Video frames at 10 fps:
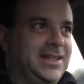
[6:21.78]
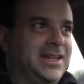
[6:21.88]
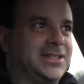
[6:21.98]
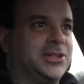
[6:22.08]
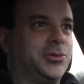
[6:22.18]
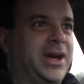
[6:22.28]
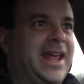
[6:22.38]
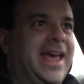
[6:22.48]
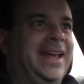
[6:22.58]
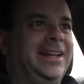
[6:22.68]
It's a great
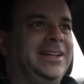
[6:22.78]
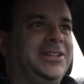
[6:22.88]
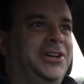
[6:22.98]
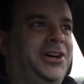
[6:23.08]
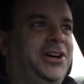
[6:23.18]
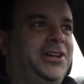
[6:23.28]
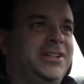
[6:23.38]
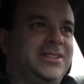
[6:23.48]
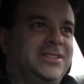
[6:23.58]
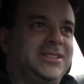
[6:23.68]
handling car.
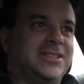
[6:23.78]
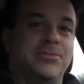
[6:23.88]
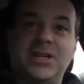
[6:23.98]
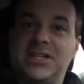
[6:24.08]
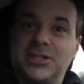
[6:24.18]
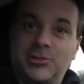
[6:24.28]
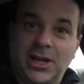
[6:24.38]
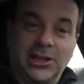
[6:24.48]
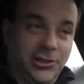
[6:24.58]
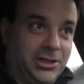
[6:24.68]
To me, it's a
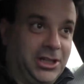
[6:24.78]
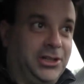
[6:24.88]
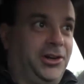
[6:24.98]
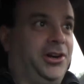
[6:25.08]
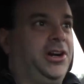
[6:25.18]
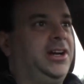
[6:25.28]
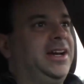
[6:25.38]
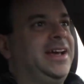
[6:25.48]
great looking car,